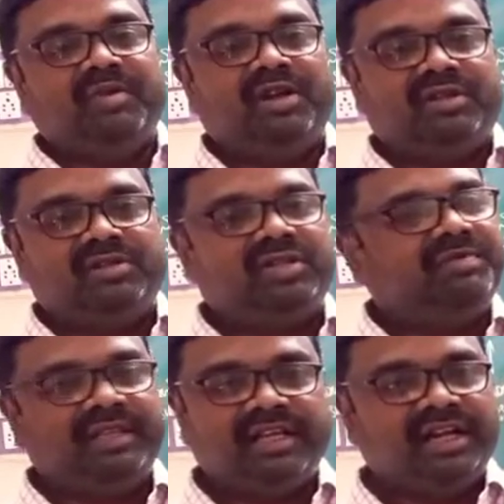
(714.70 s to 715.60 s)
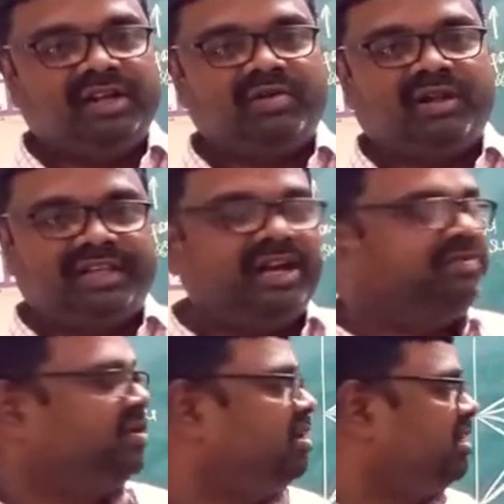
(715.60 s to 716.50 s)
molecules of ethyl alcohol.
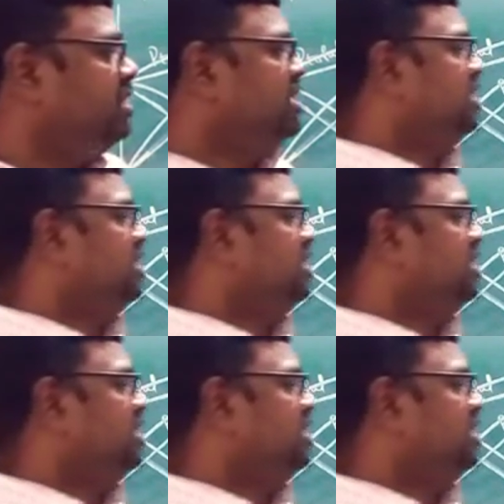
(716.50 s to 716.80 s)
Therefore,